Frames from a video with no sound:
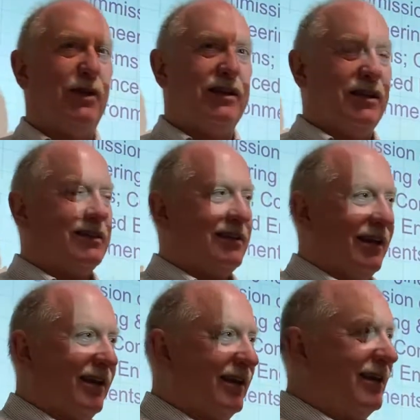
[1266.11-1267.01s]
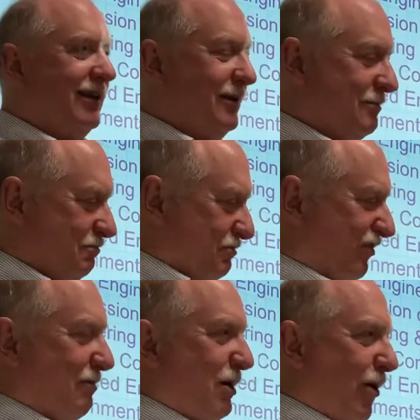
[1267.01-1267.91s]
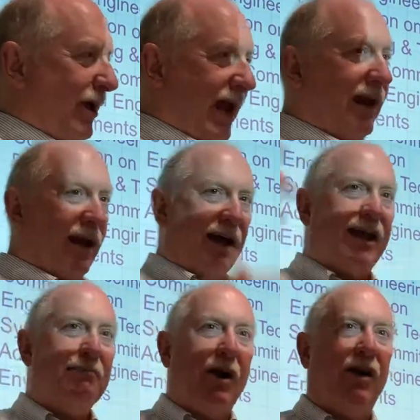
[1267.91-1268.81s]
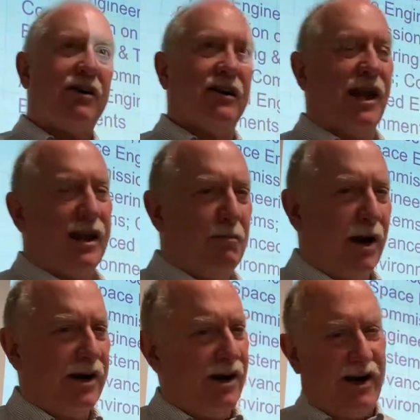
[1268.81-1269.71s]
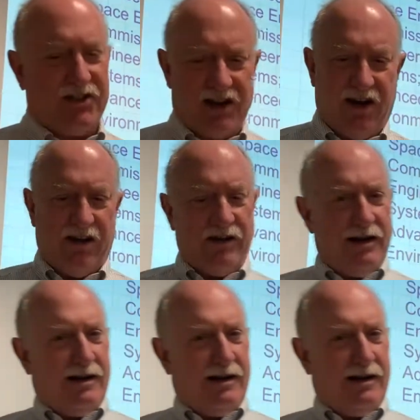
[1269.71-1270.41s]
in DC from Boeing and Lockheed Martin. The Lockheed Martin guys go,